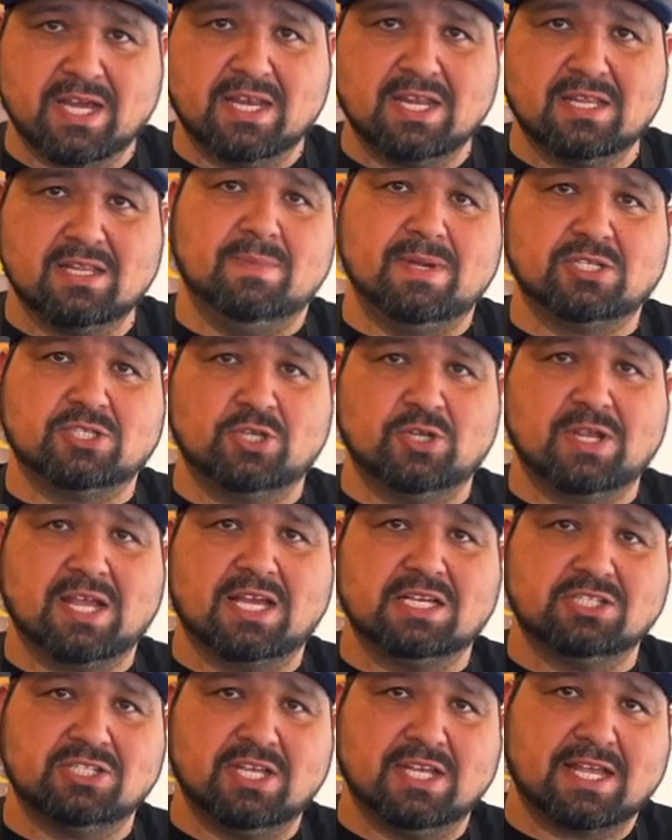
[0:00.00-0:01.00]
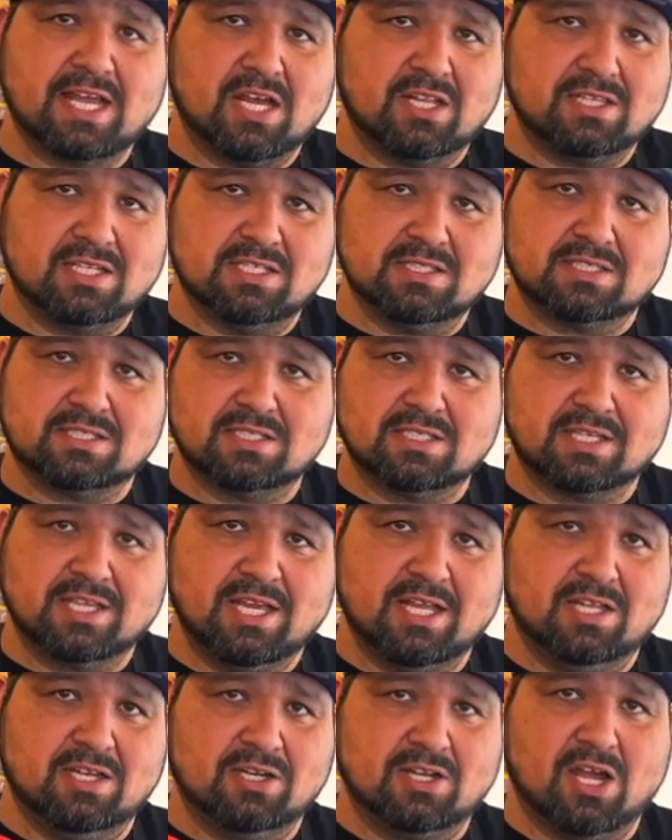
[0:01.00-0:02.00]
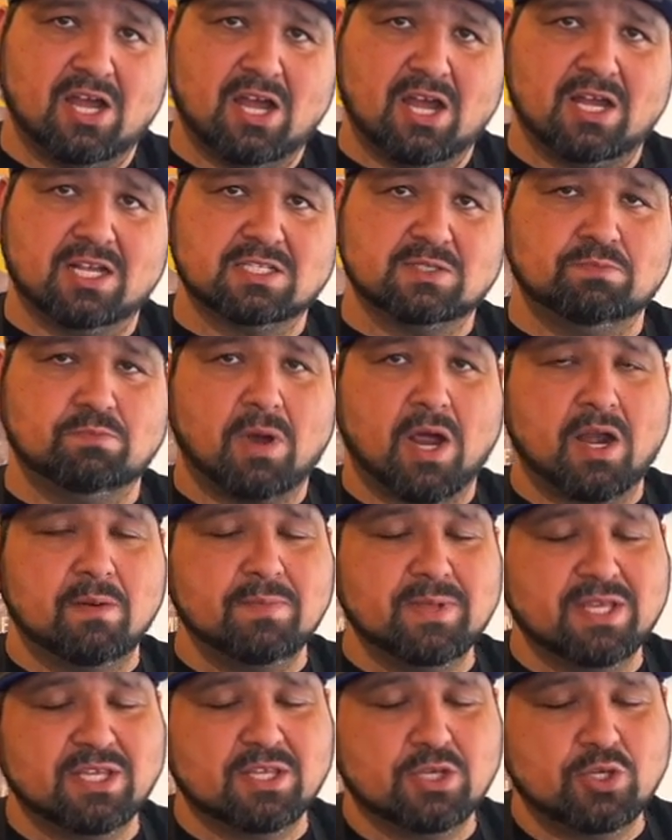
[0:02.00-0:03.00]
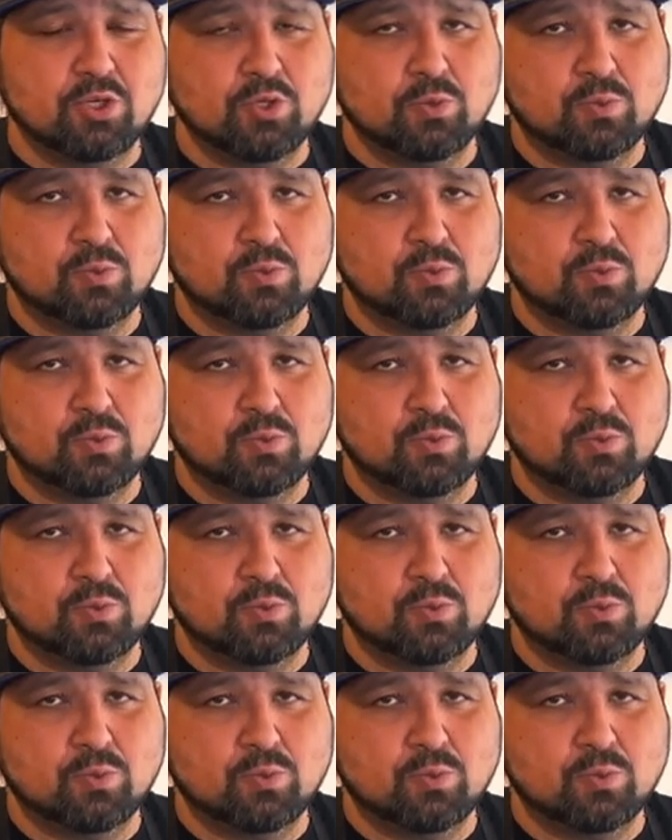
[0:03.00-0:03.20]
it, make sure you guys check out this Killer Hogs Barbecue